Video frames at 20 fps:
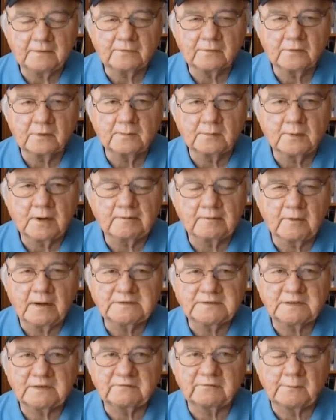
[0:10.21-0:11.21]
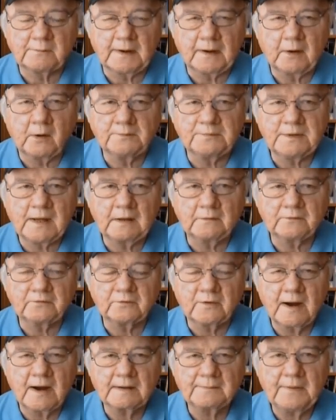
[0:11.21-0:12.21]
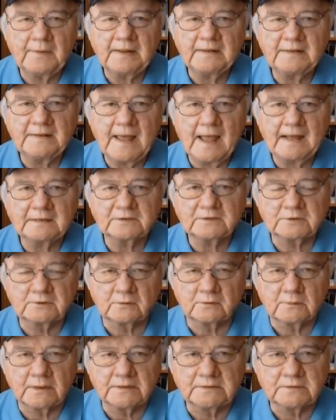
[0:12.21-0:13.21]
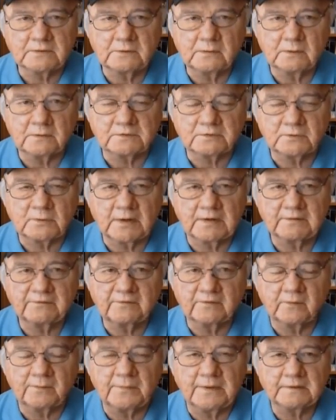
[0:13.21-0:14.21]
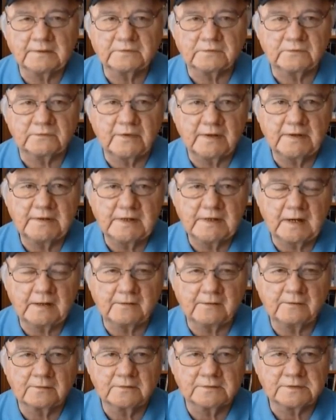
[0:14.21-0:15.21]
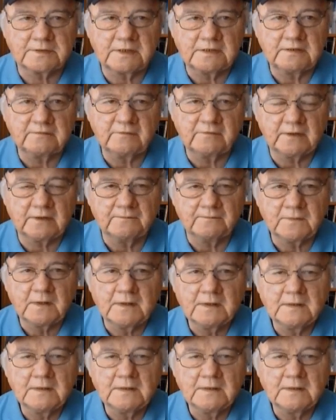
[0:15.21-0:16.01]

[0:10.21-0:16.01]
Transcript: thoroughbred racing from my hometown track, Penn National Racecourse, Grantville, Pennsylvania, on Thursday evening,